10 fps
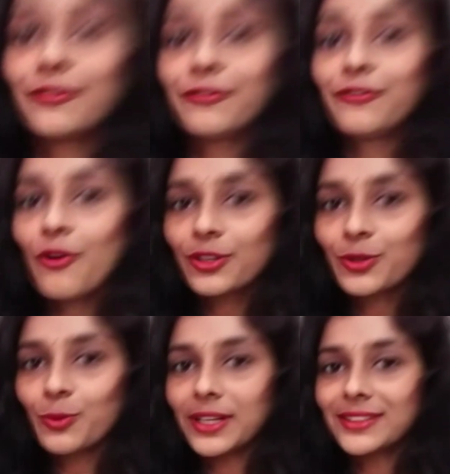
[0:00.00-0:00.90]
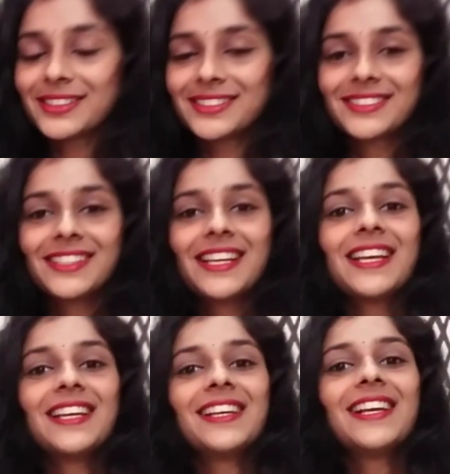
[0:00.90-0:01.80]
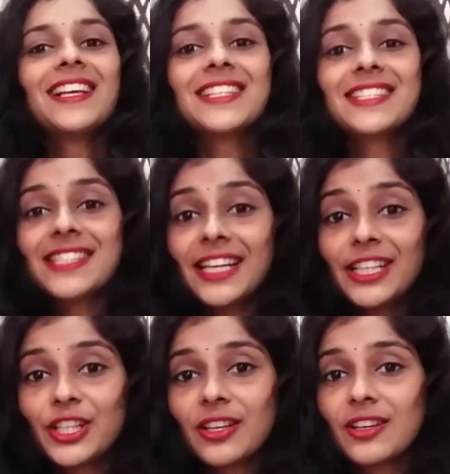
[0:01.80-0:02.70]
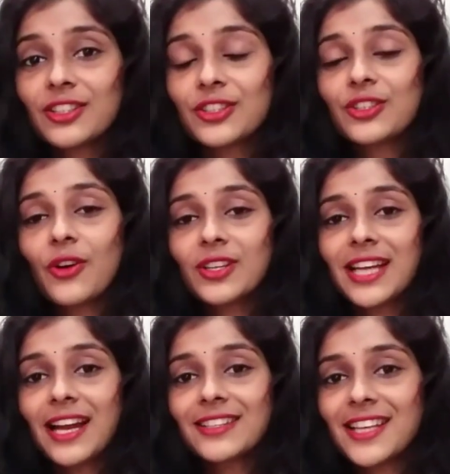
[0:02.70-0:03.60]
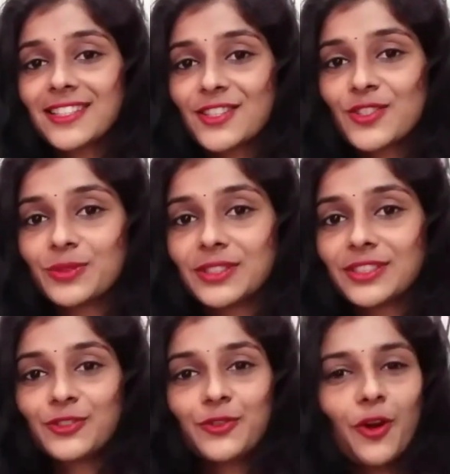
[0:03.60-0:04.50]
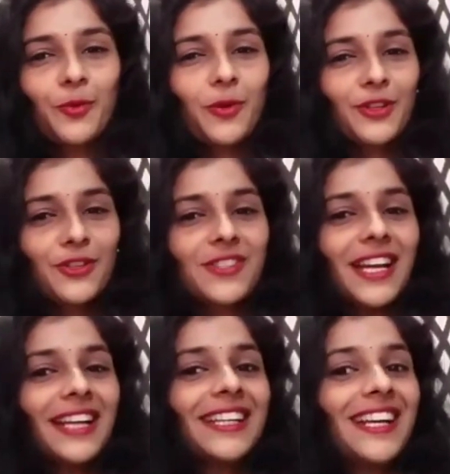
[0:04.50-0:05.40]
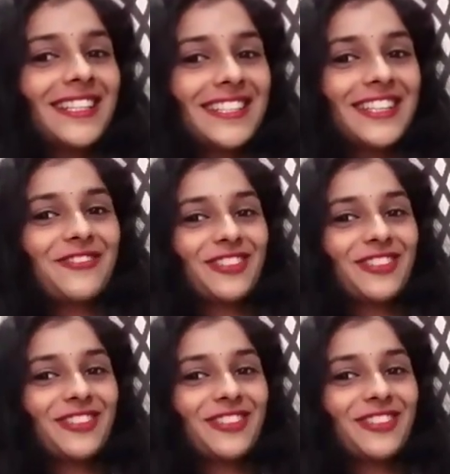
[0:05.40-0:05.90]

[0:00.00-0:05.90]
the fourth one is set your standards as a student, not what society has set for